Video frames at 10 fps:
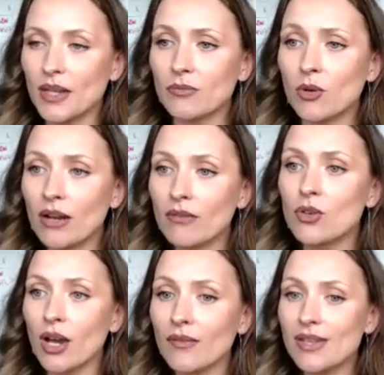And whenever
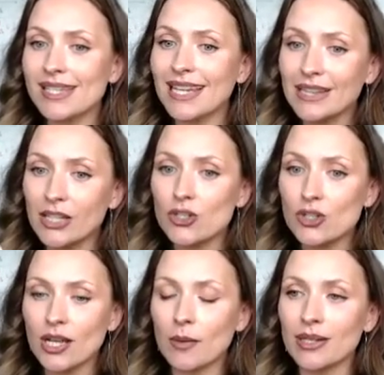you have this
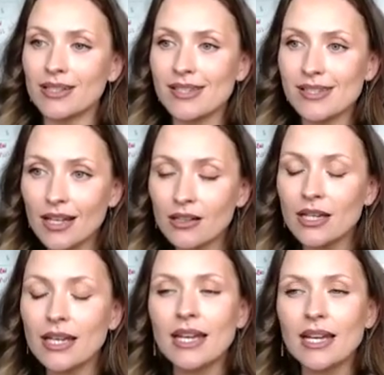electrochemical cell,